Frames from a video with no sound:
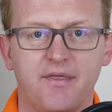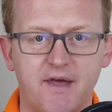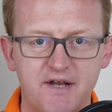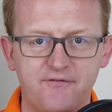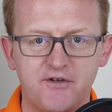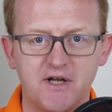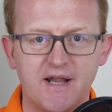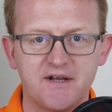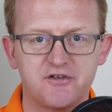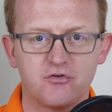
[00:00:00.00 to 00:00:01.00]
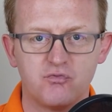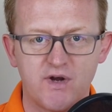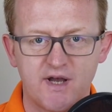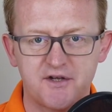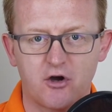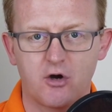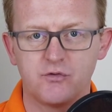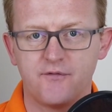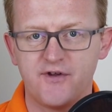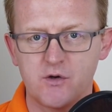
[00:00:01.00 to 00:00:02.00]
And then if you'd like to rate or
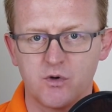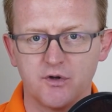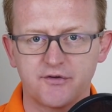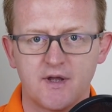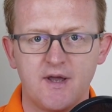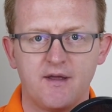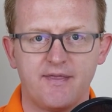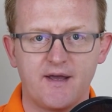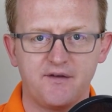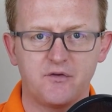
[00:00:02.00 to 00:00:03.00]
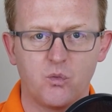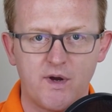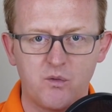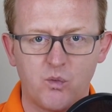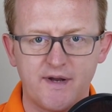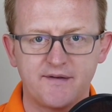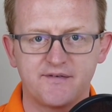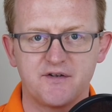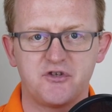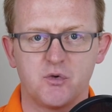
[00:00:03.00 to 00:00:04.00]
review us, that is a win-win
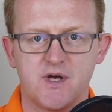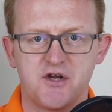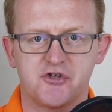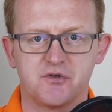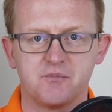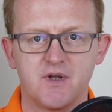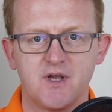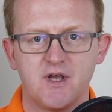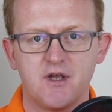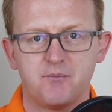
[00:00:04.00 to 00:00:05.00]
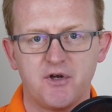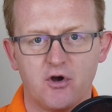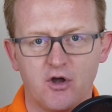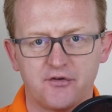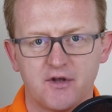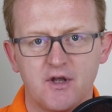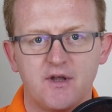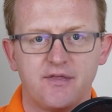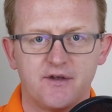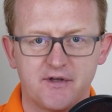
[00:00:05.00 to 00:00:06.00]
situation, because
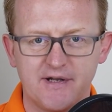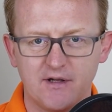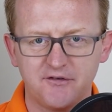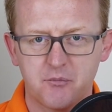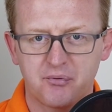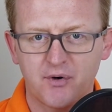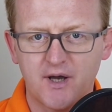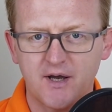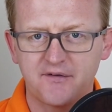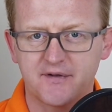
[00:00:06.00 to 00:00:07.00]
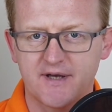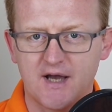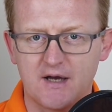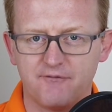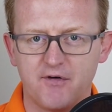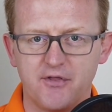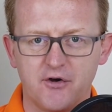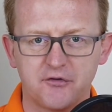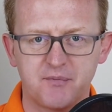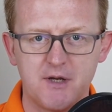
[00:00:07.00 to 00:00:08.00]
there's a little surprise that I have for
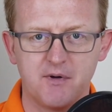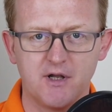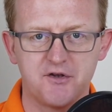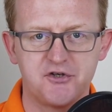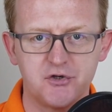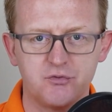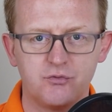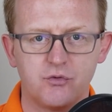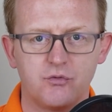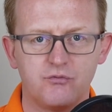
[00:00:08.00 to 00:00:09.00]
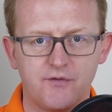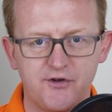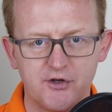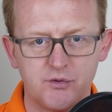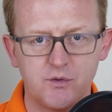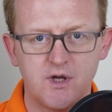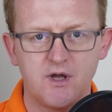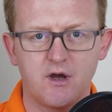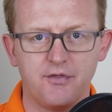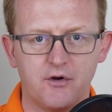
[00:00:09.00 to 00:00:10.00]
those people that do review
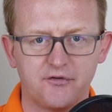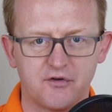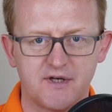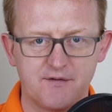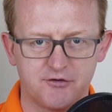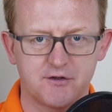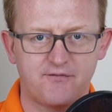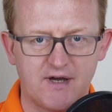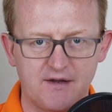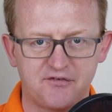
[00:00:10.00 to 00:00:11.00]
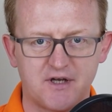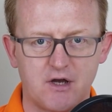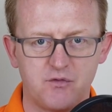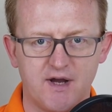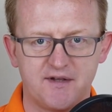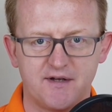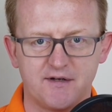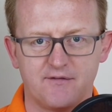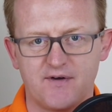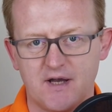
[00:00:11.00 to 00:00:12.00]
and those that give us a 5-star rating
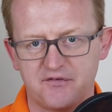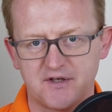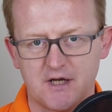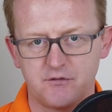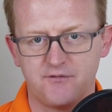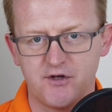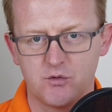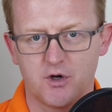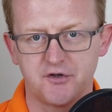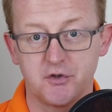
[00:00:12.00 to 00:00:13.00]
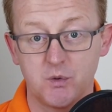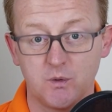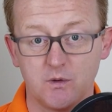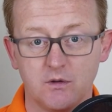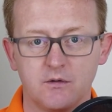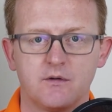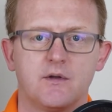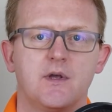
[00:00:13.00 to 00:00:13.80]
and a 5-star review on Google.